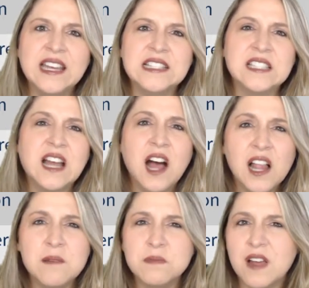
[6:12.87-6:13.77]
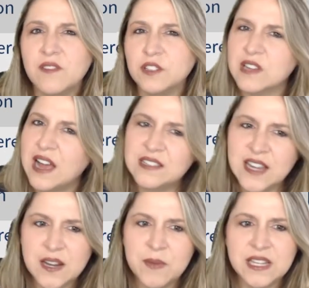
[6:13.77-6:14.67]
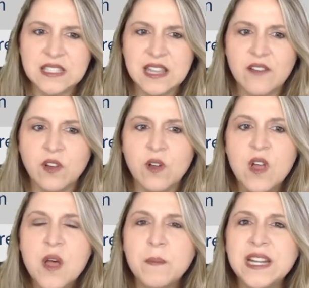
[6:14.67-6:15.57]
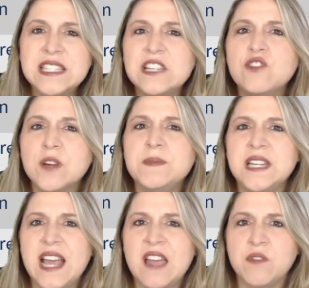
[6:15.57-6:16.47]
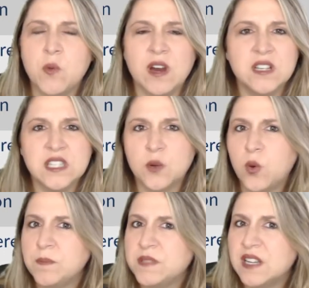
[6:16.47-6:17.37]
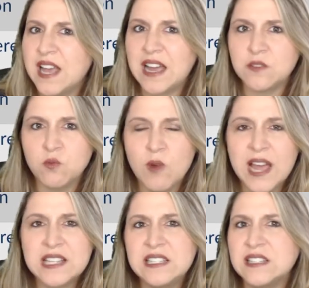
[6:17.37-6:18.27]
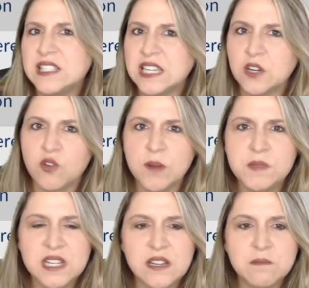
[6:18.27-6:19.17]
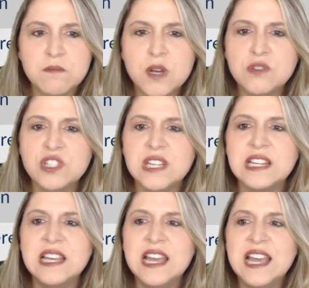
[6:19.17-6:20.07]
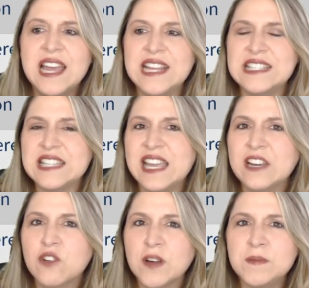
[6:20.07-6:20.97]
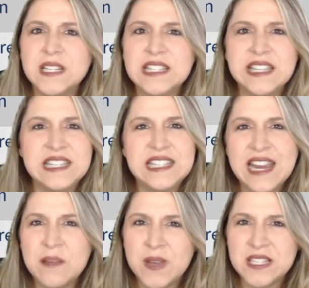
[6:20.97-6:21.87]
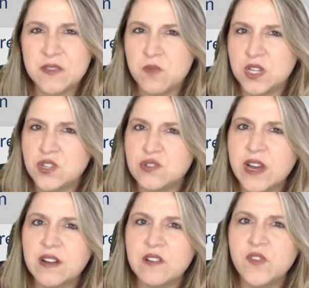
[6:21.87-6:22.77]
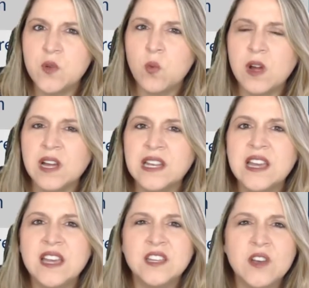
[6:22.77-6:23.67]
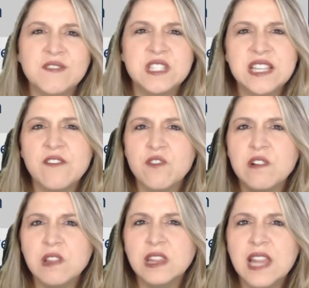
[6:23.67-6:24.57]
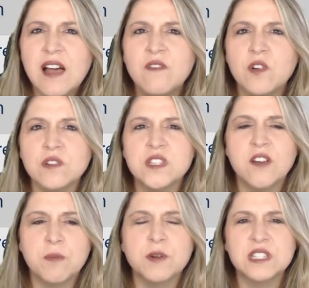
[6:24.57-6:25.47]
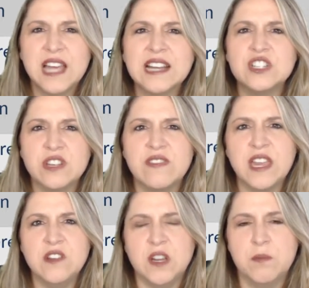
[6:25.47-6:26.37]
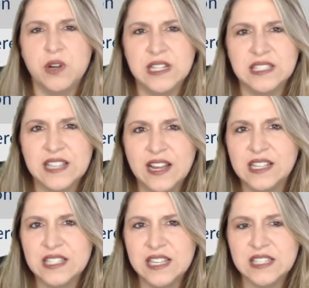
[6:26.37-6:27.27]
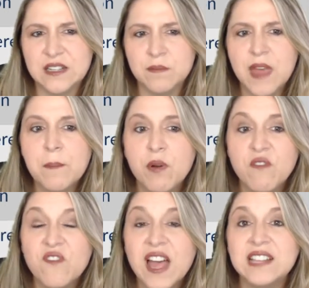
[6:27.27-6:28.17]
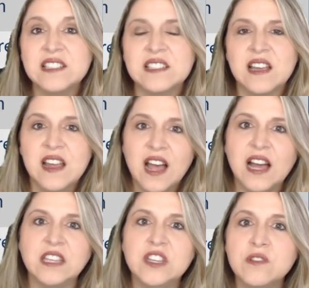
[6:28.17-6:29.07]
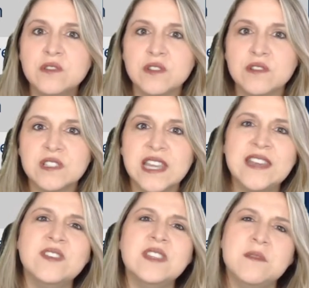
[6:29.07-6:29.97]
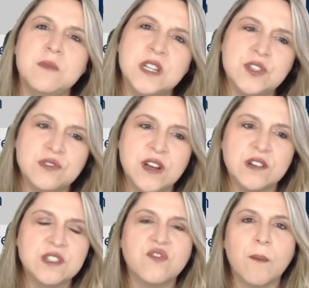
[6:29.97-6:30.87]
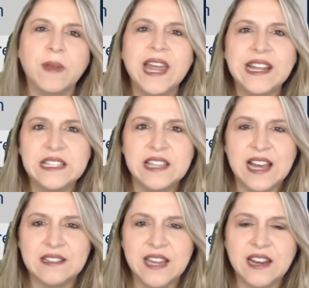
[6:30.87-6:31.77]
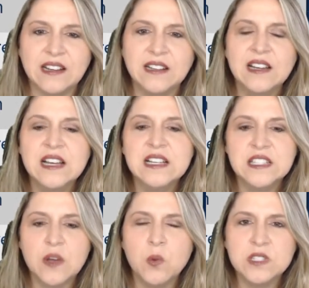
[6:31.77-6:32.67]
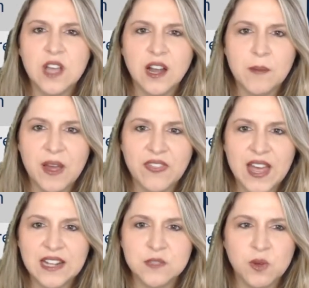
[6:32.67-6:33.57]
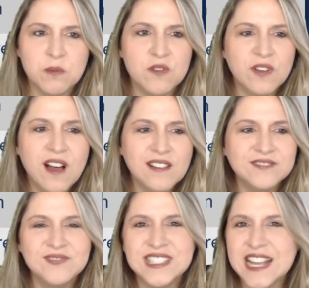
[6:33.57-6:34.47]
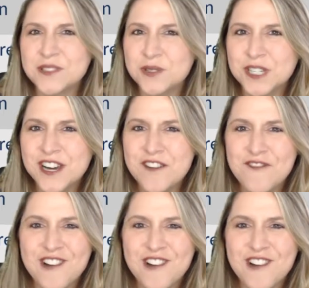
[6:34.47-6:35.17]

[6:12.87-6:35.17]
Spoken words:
It's a column level, not database level, but it's encrypted everywhere. It's encrypted at rest. It's encrypted in motion. It's encrypted to the database administrator if you want. You have several levels of protection that you can put inside the system that prevents users, even the administrators, from getting to that data. So we'll talk about that as we move on because that's what you're here